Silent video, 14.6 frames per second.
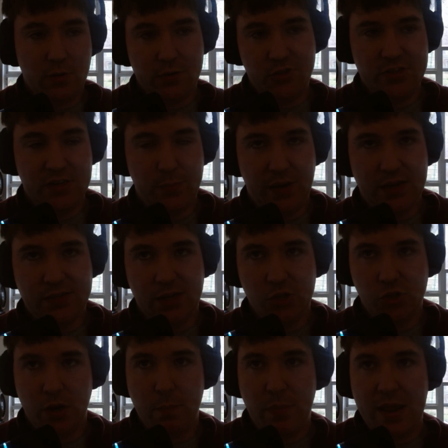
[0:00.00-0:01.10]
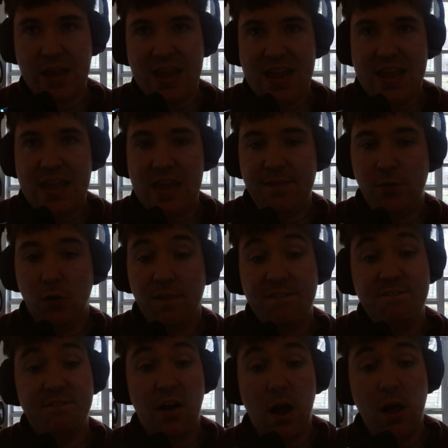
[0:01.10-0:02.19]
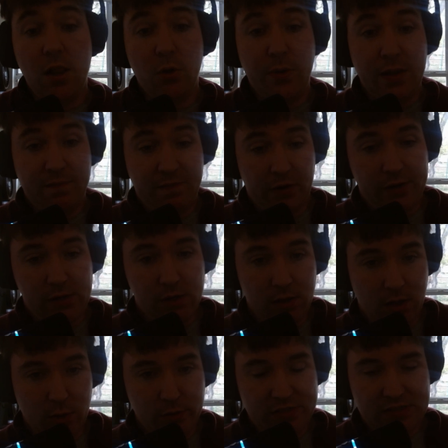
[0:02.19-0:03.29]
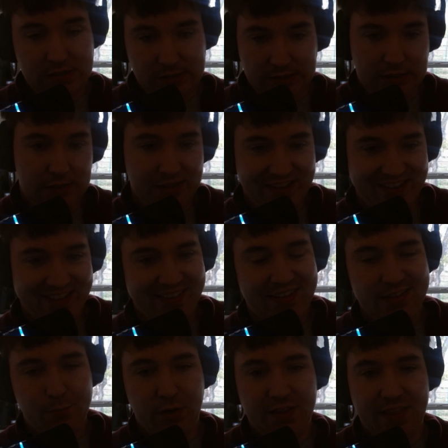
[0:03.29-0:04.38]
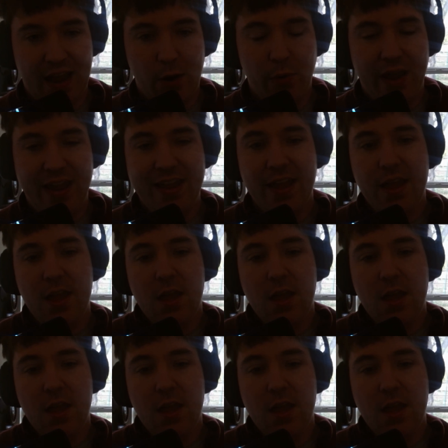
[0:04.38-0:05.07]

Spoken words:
I shouldn't say pay attention, but if you're following very closely, let's put it that way,